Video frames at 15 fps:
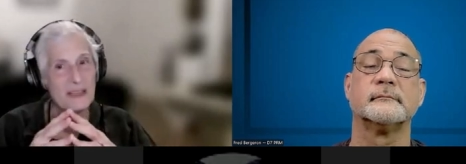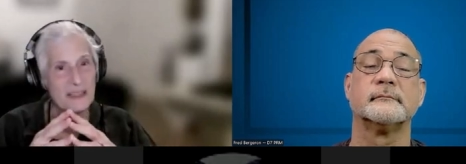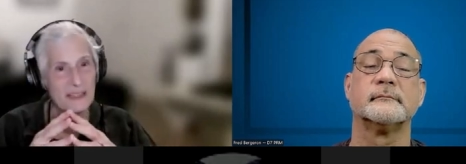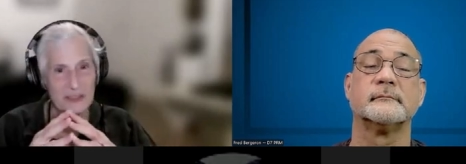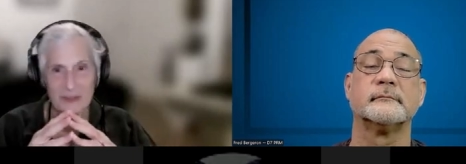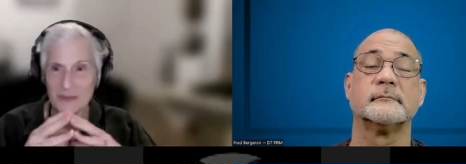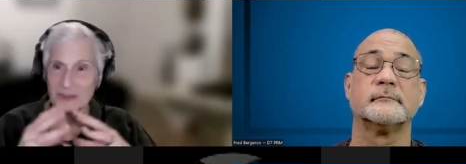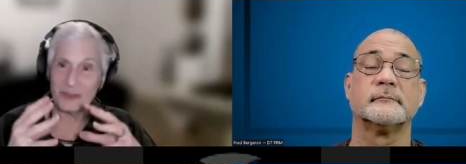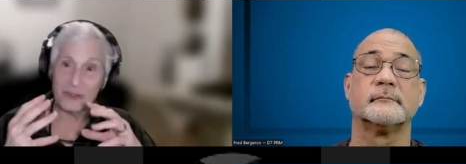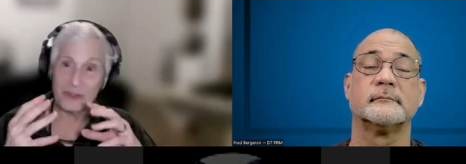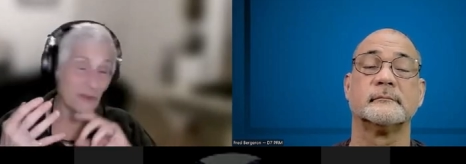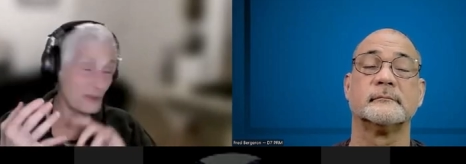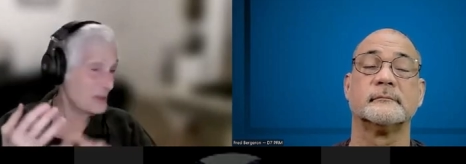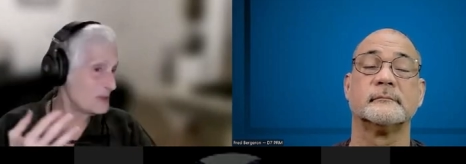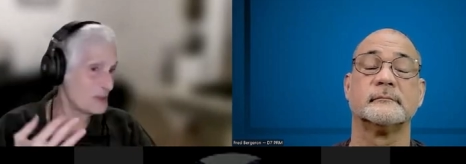Speaker 1: You,
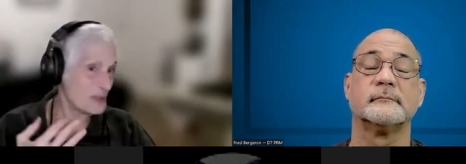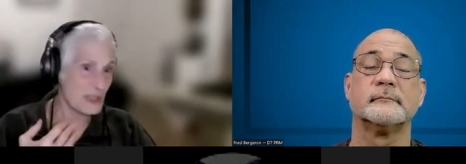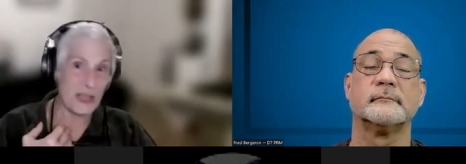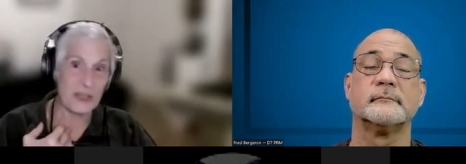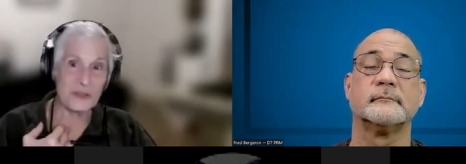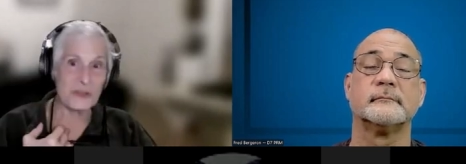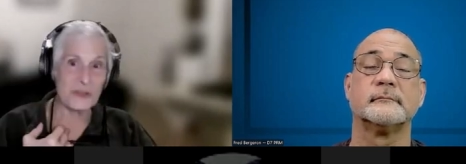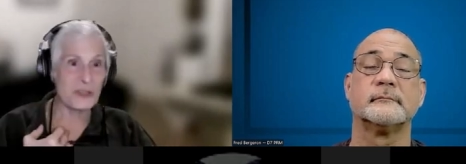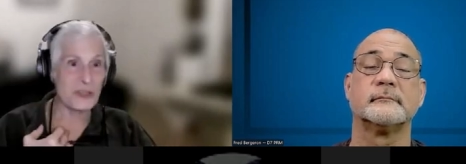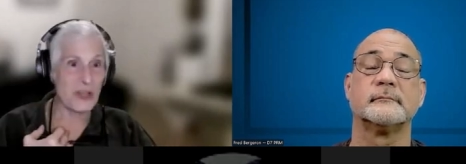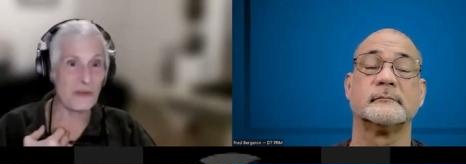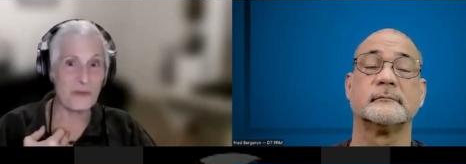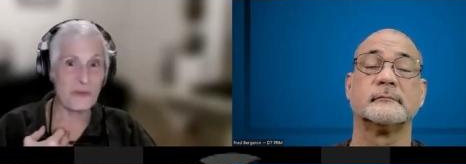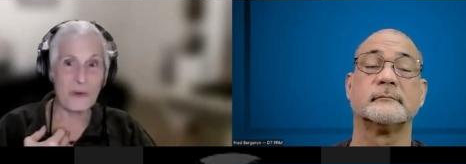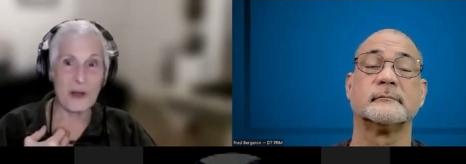you, you sell
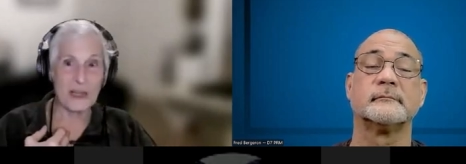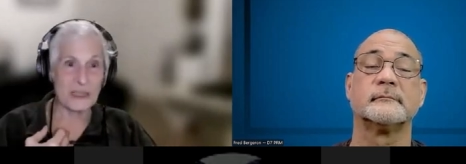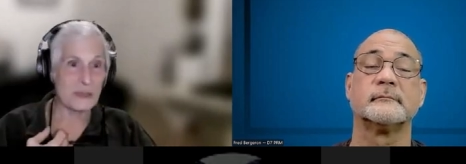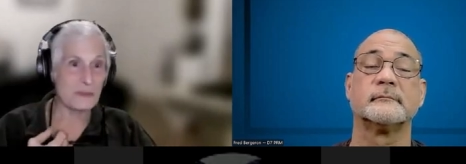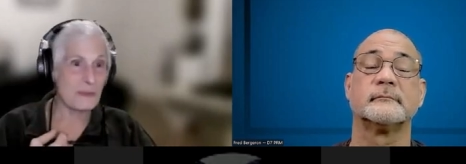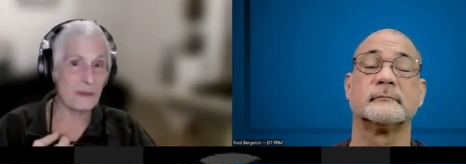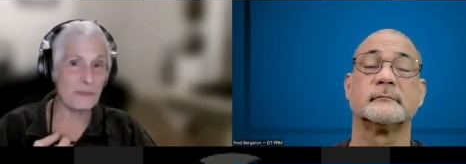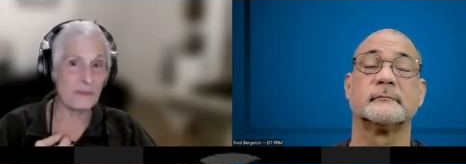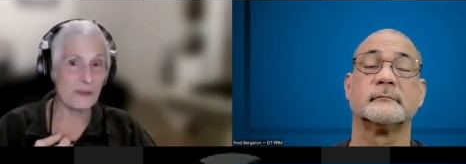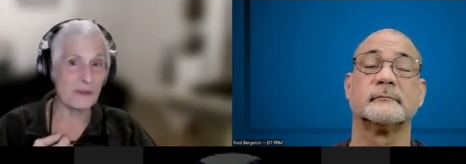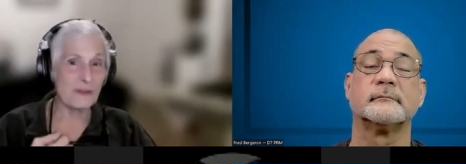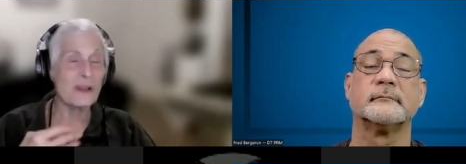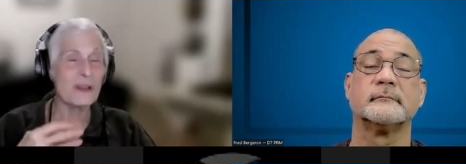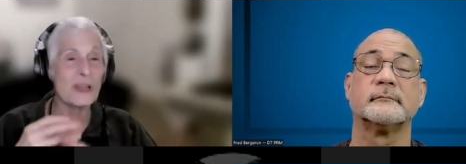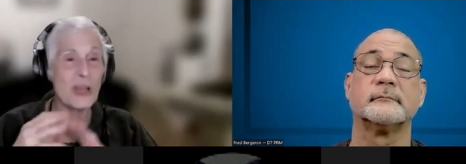yourself once,
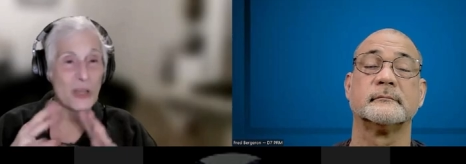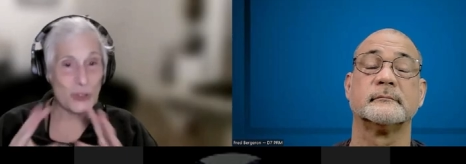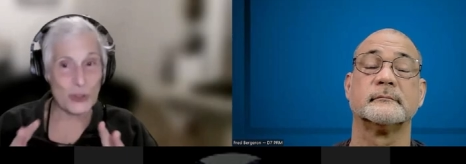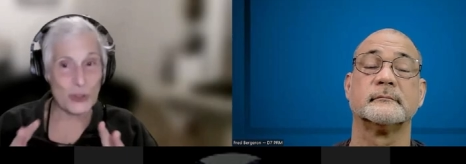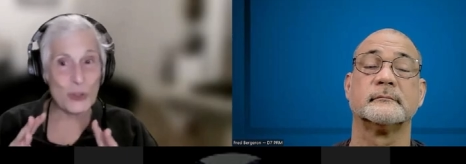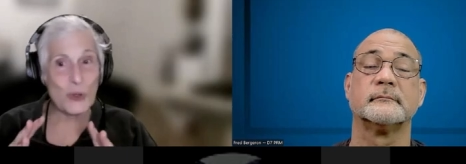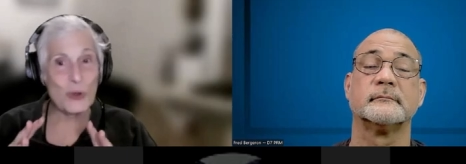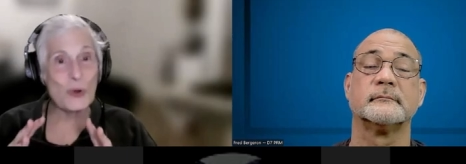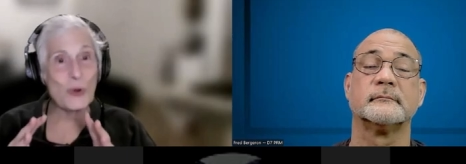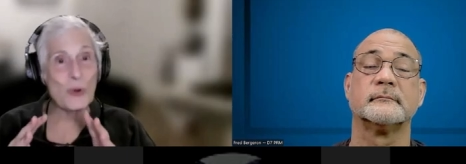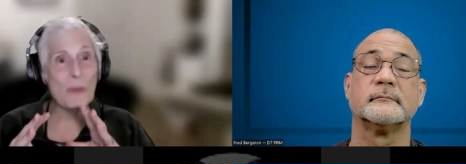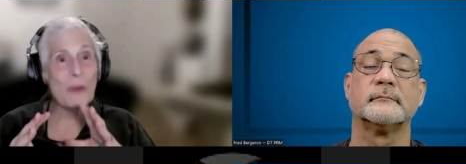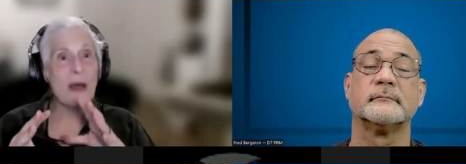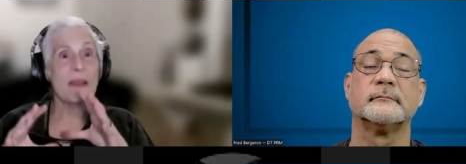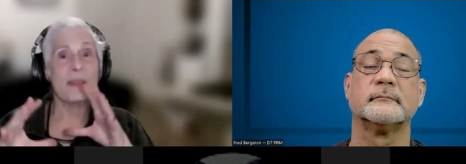people
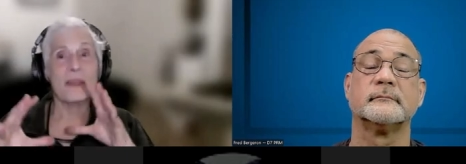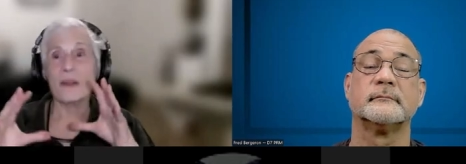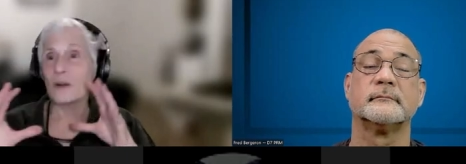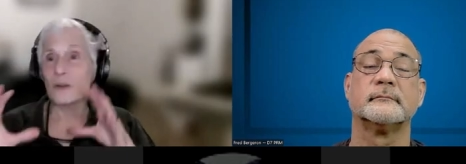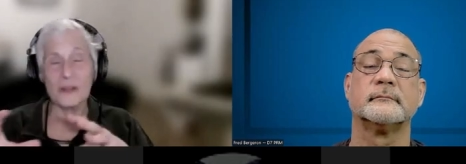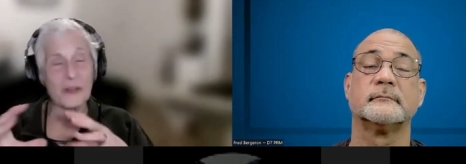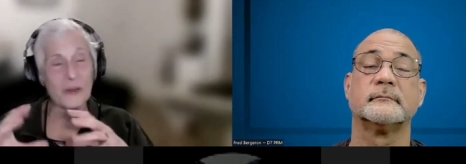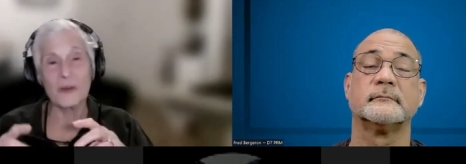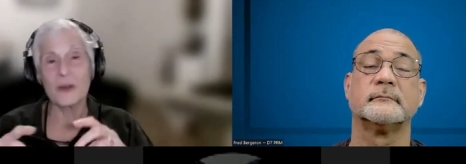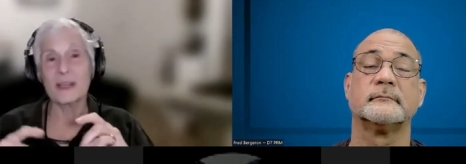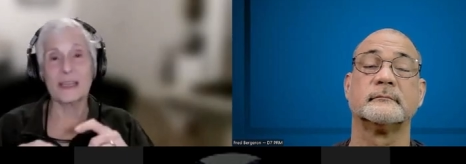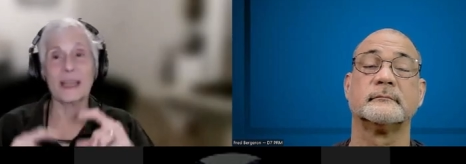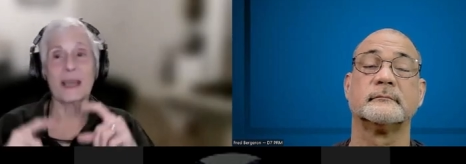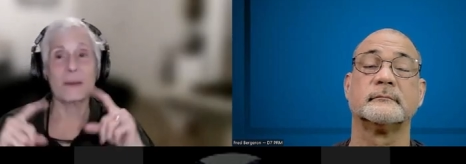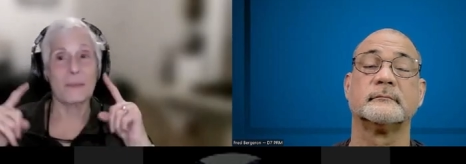assume they're only going
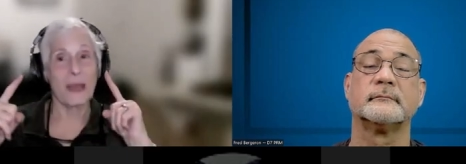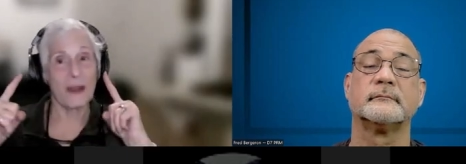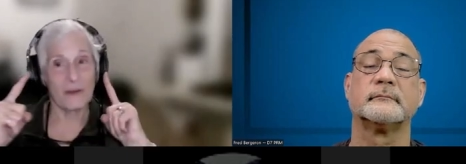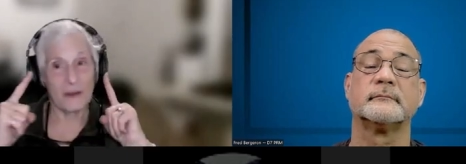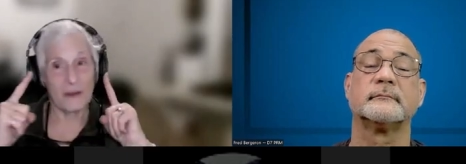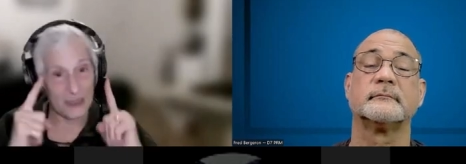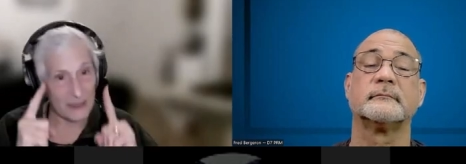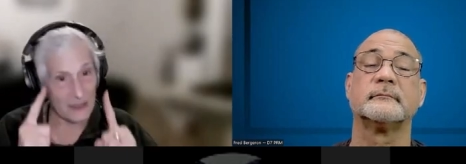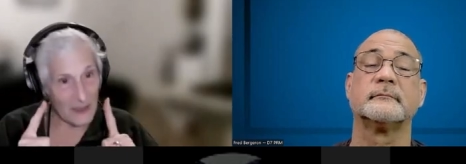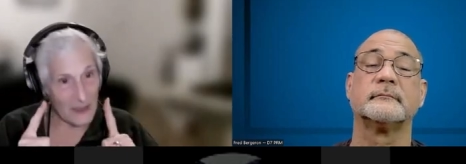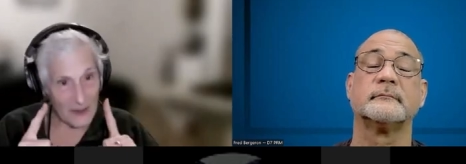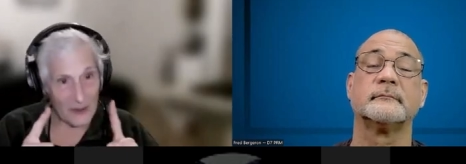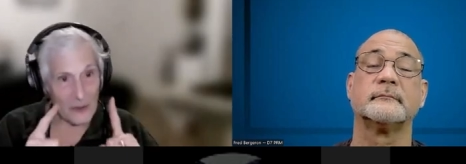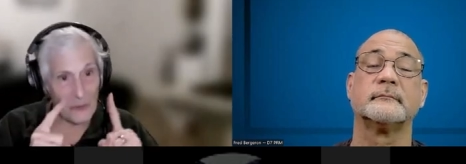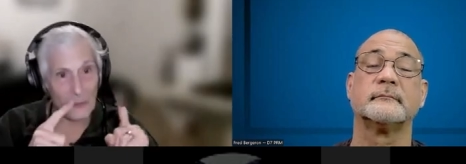to get married
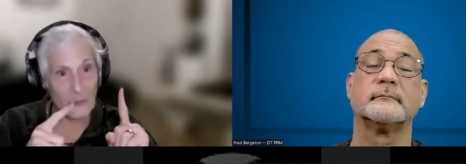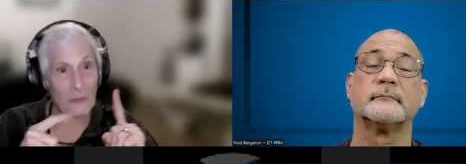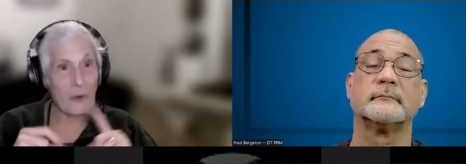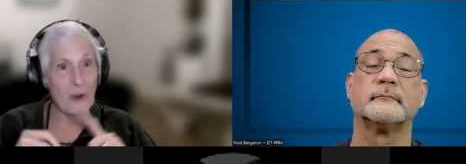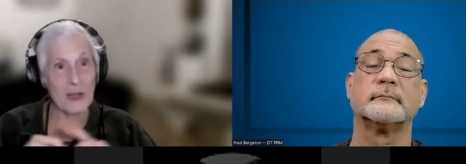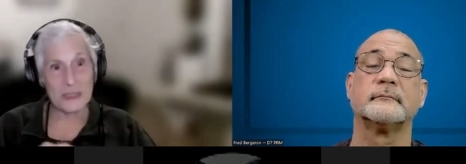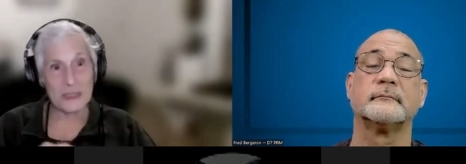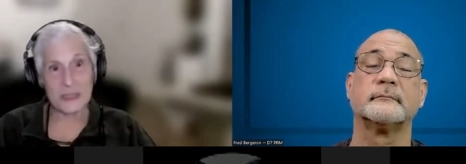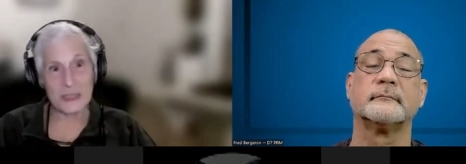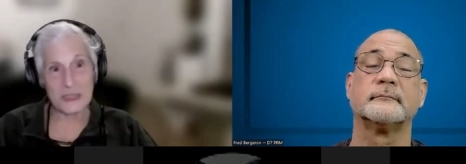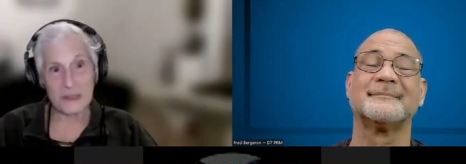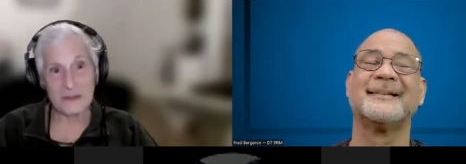once.